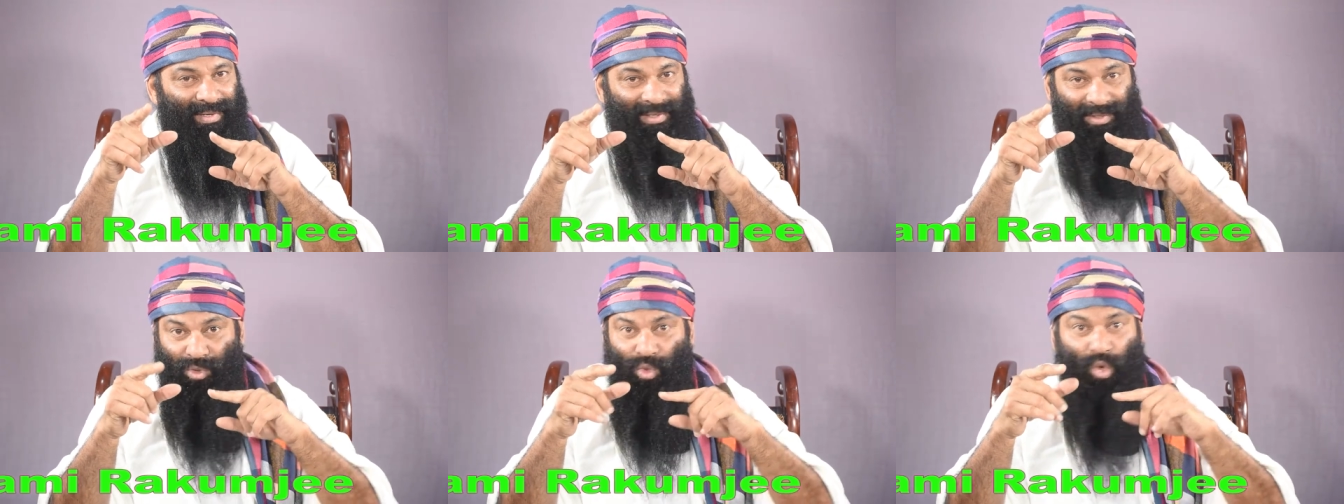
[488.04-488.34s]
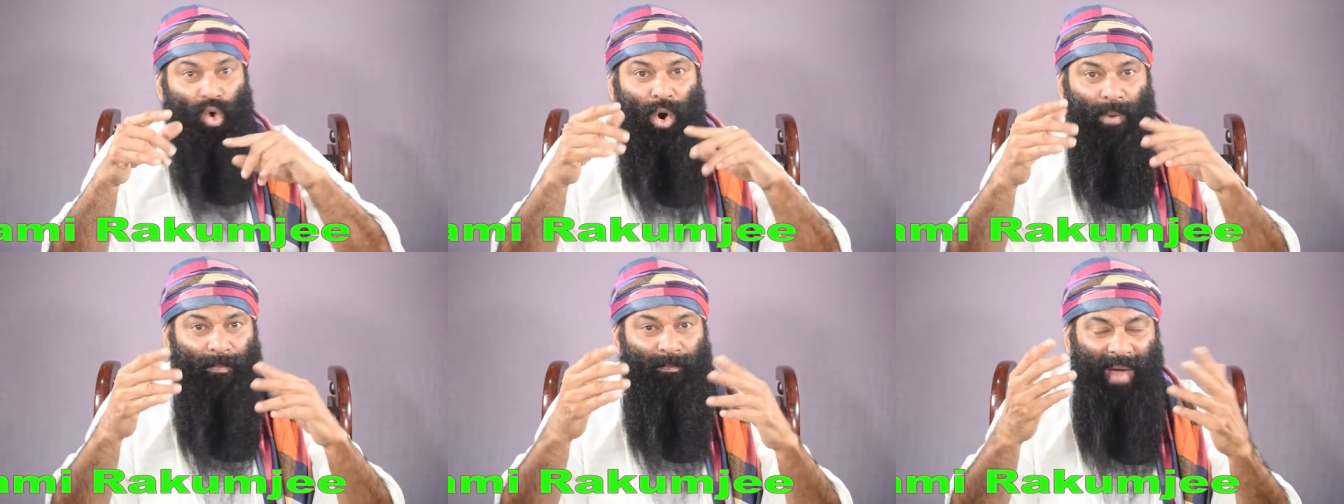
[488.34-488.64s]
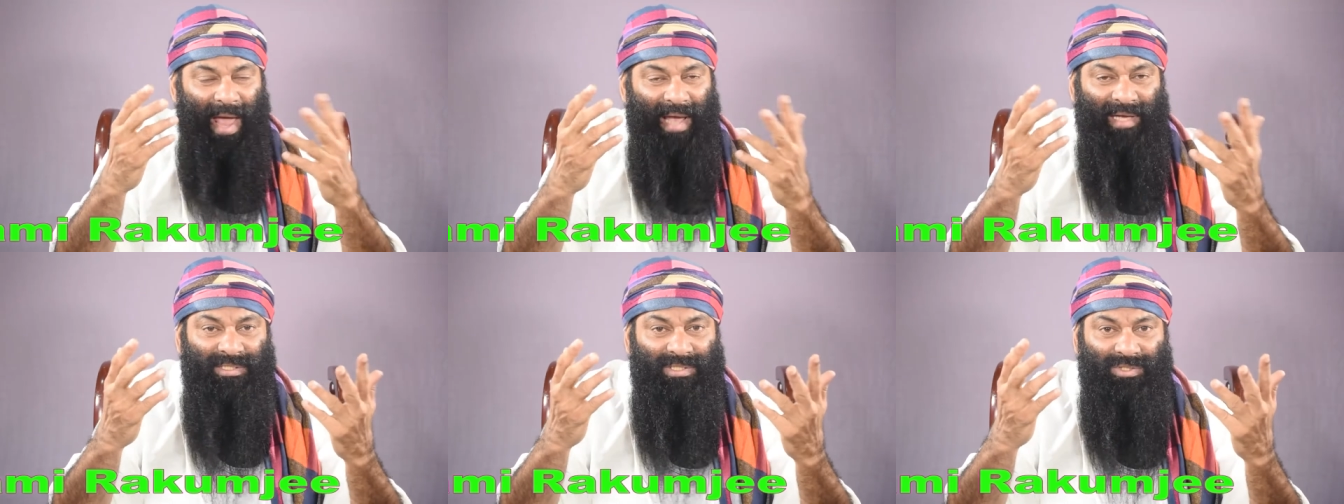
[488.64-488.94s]
No
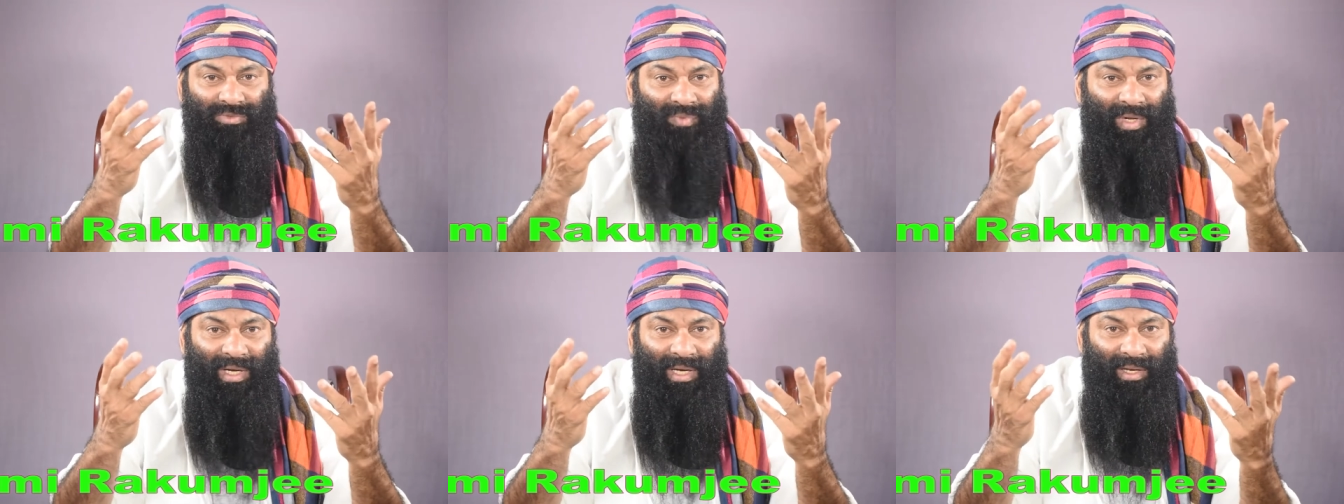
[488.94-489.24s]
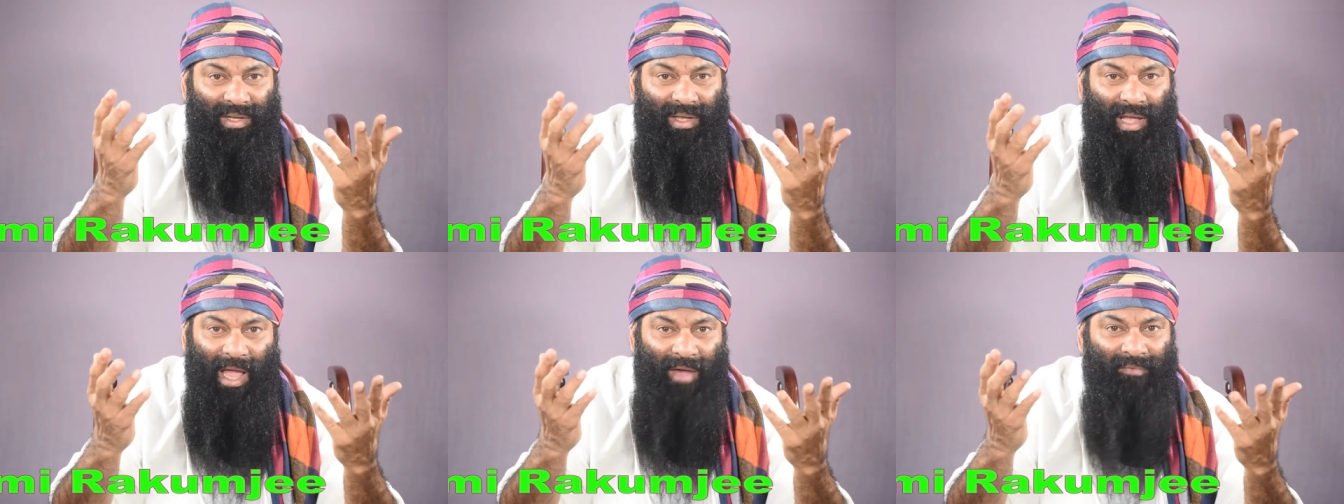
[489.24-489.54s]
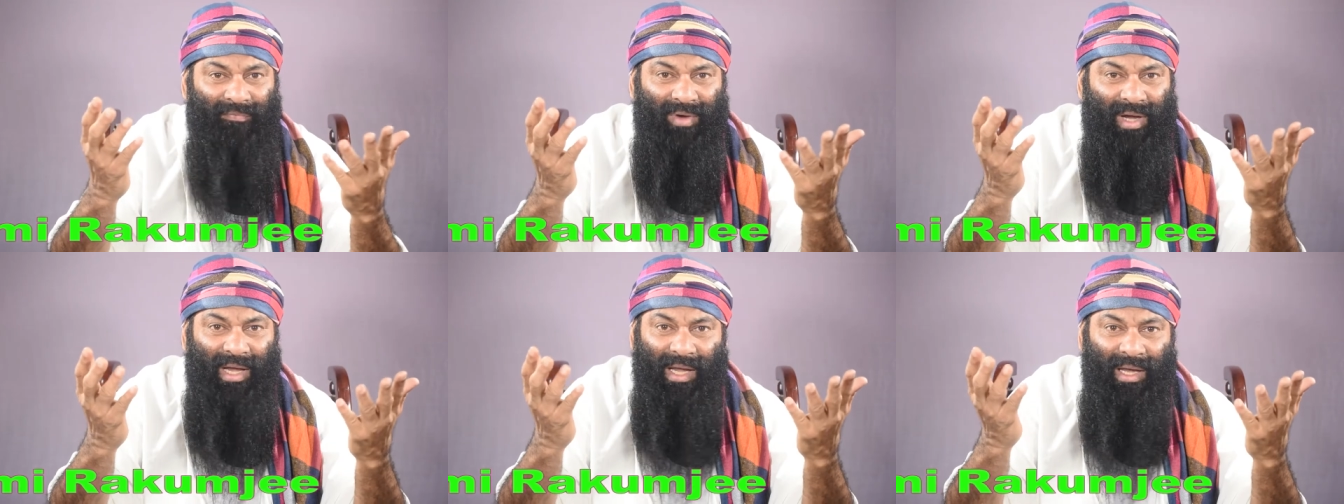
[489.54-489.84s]
banks will
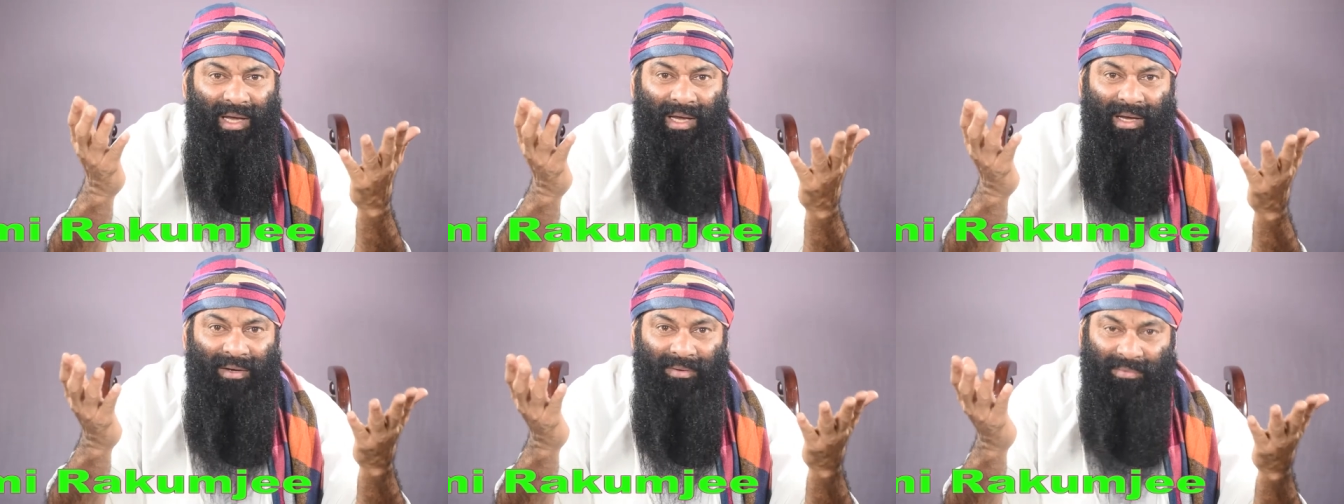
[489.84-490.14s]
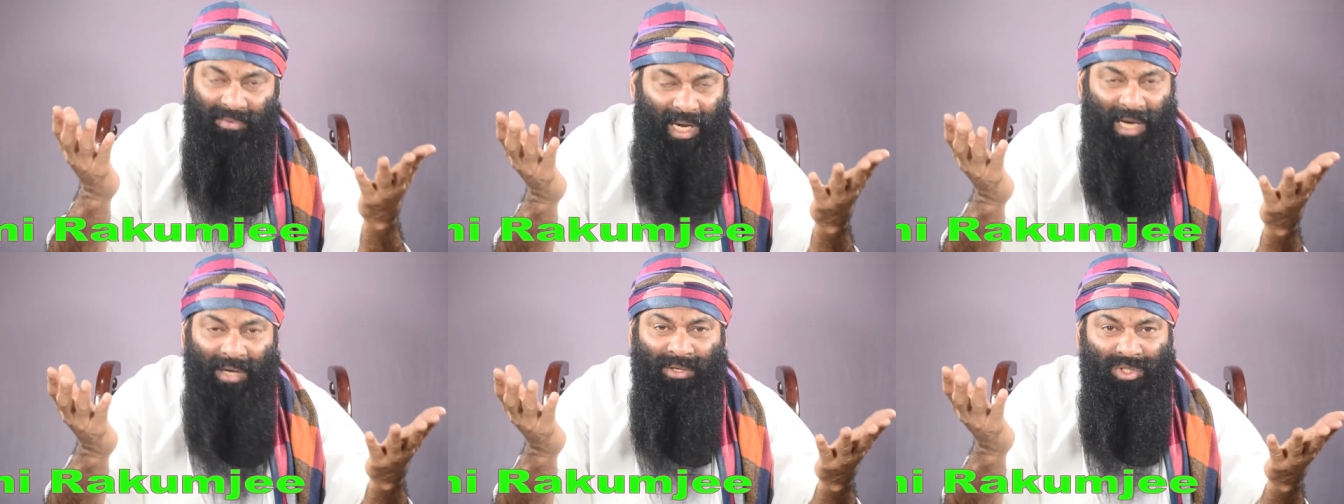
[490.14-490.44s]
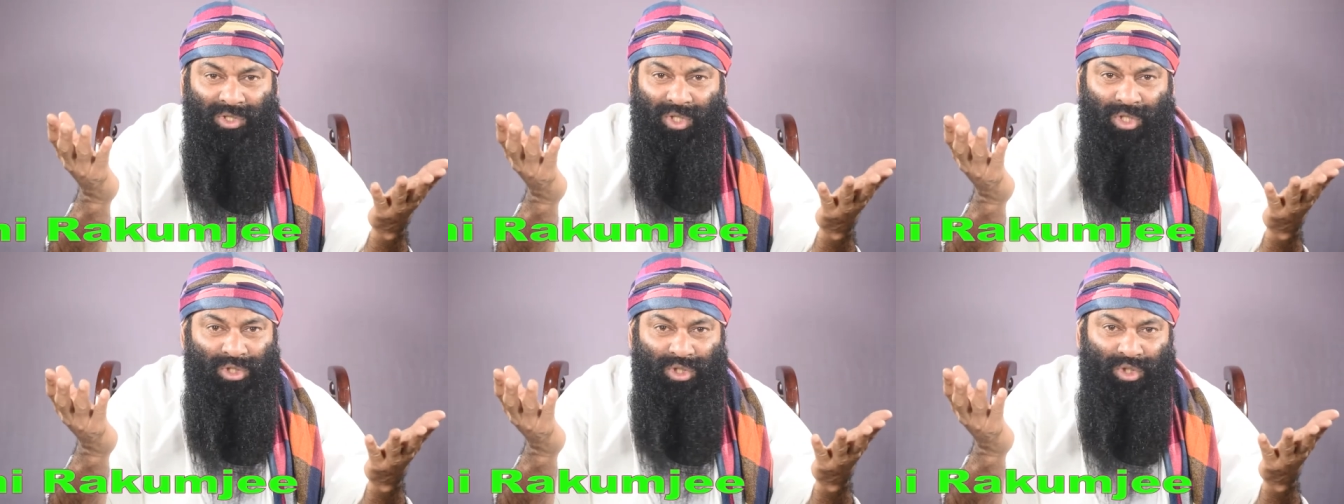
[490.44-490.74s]
ever
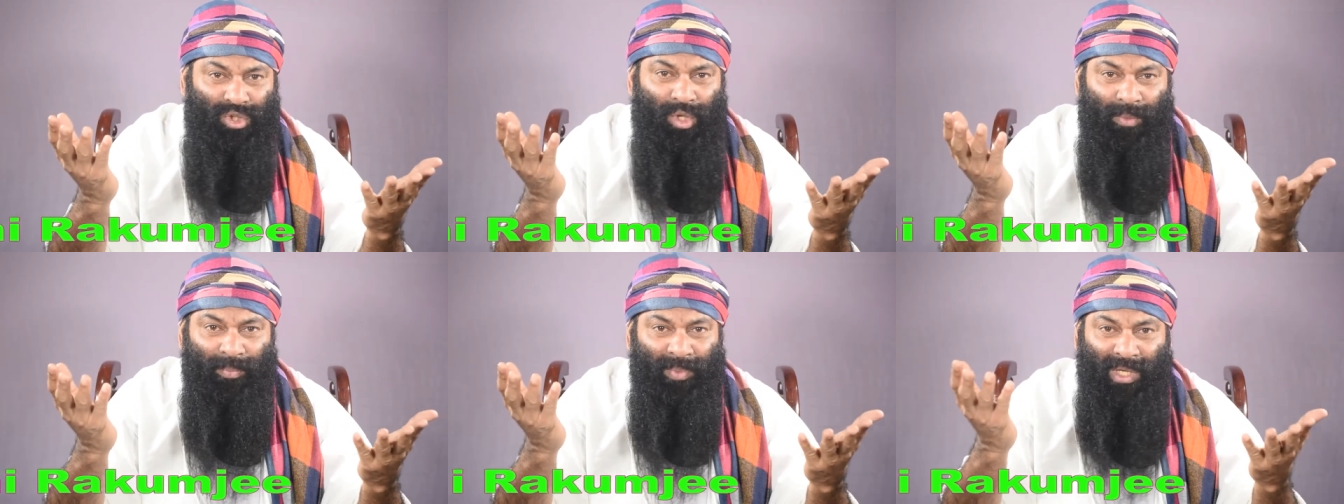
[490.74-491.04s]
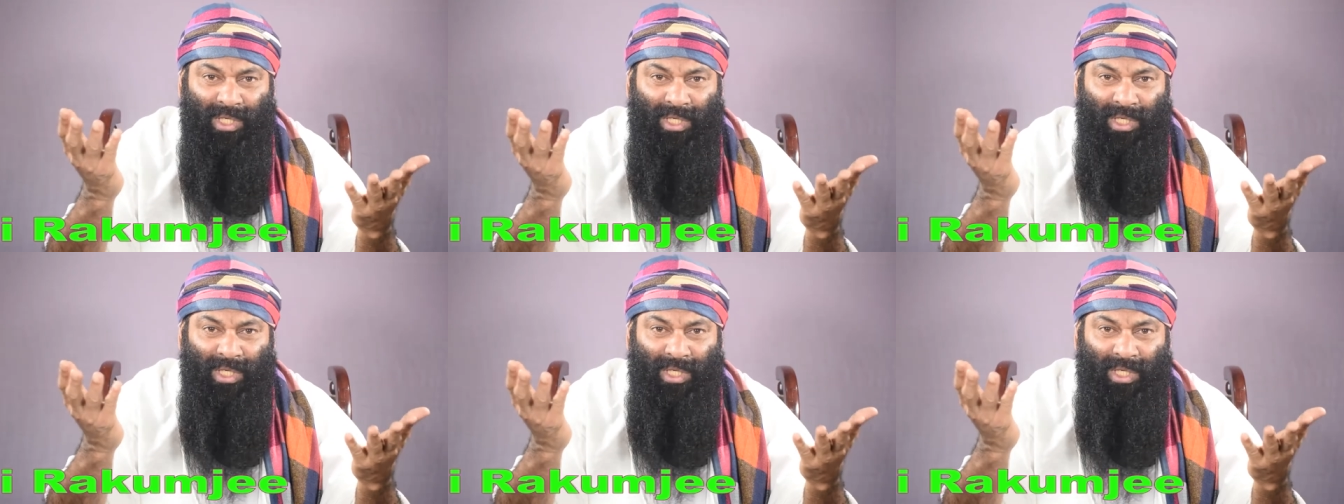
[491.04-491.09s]
run the show,